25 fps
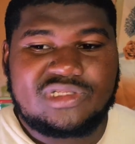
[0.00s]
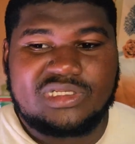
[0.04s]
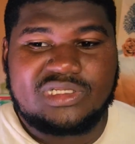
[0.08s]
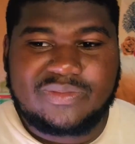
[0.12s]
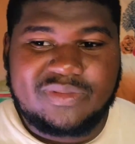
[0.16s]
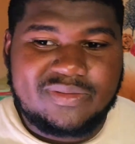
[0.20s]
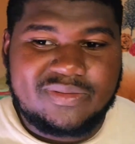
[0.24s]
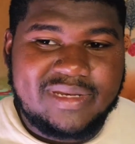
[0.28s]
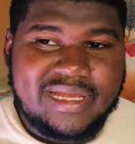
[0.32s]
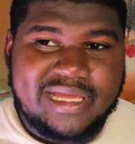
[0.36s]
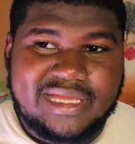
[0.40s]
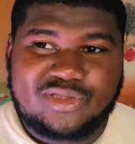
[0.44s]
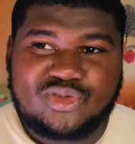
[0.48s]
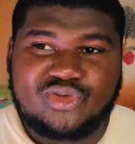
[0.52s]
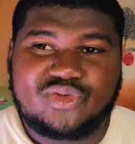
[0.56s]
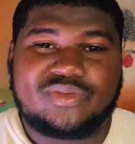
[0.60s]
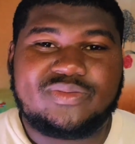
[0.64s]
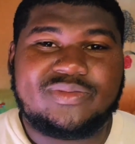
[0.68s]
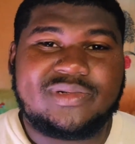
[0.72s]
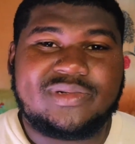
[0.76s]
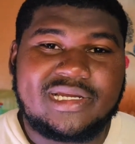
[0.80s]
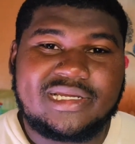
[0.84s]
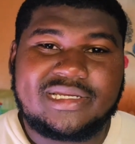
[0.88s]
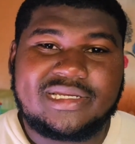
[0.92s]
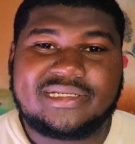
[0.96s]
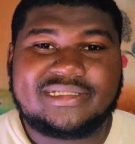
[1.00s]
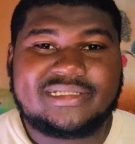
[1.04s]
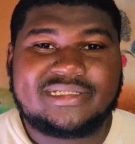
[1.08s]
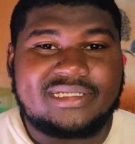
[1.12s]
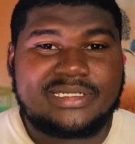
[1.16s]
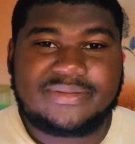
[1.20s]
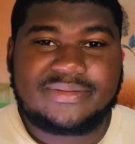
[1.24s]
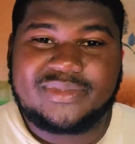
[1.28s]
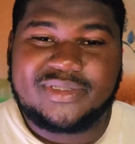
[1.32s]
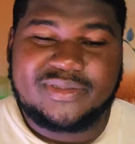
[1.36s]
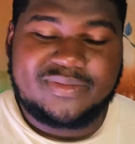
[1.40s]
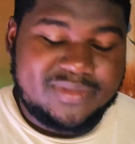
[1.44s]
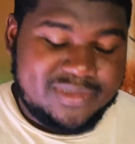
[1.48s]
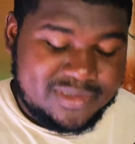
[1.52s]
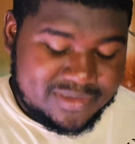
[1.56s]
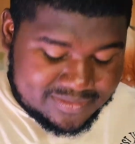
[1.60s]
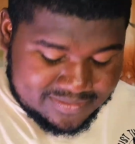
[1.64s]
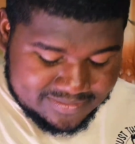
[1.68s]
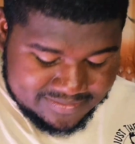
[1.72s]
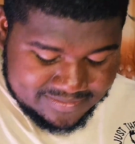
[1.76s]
So probably like supermarkets and something.